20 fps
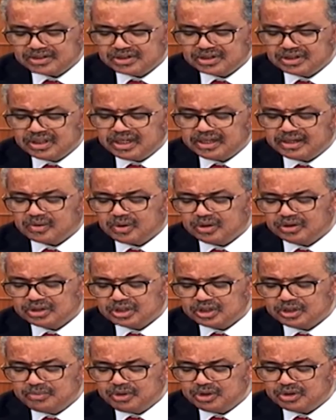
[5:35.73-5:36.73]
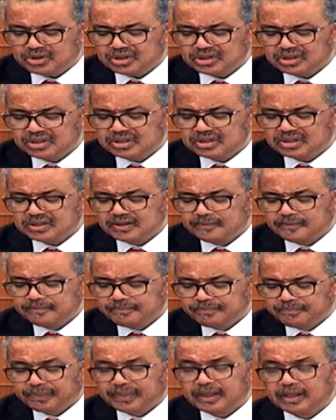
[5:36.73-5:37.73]
their contributions
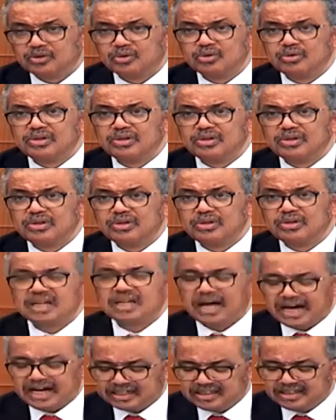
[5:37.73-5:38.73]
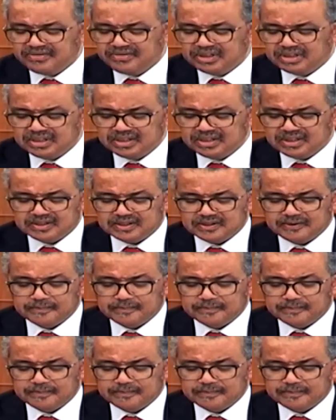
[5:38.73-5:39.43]
to these activities.